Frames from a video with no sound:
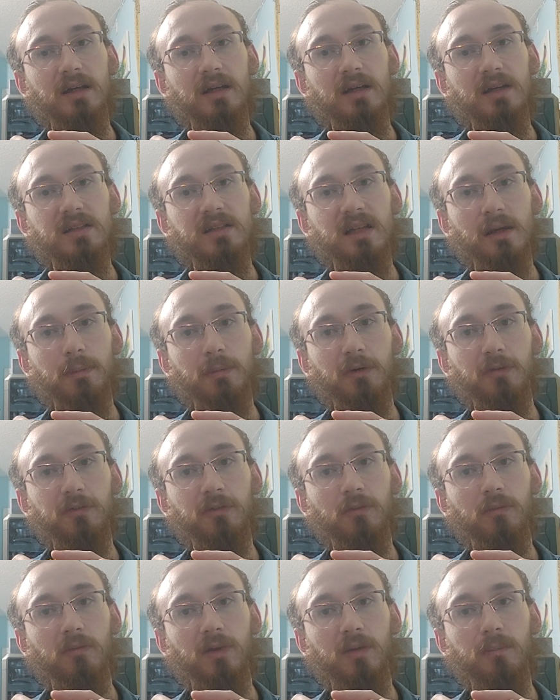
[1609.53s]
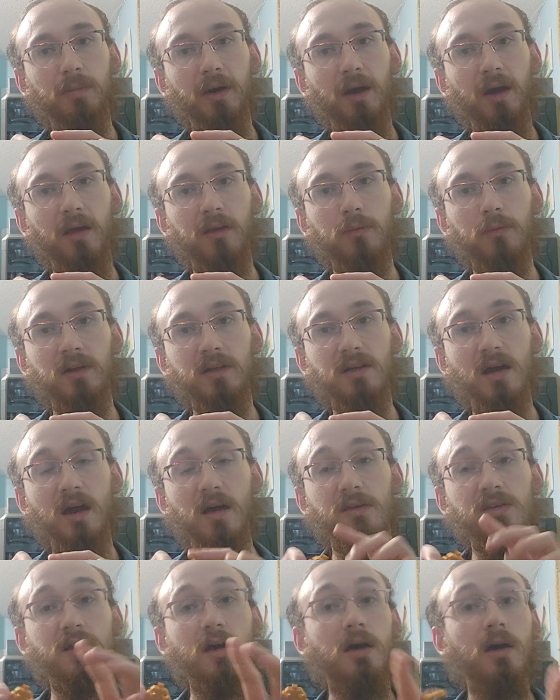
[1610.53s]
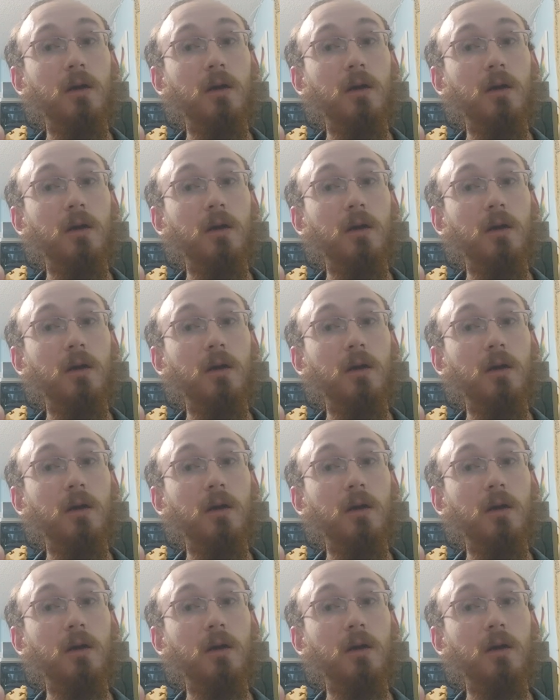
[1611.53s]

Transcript: separate from the pathway tiles.